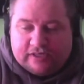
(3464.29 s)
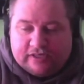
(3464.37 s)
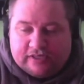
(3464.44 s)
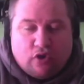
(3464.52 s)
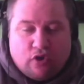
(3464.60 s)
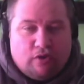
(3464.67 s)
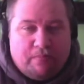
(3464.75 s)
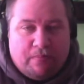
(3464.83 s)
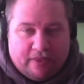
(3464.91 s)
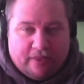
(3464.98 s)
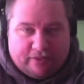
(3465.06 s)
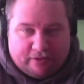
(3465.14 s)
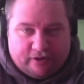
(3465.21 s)
is called
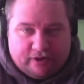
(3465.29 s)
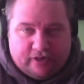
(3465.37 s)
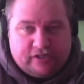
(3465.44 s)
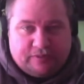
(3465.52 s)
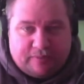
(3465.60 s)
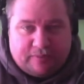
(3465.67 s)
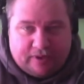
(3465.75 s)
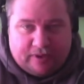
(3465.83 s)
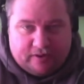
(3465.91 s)
Mother in Japan.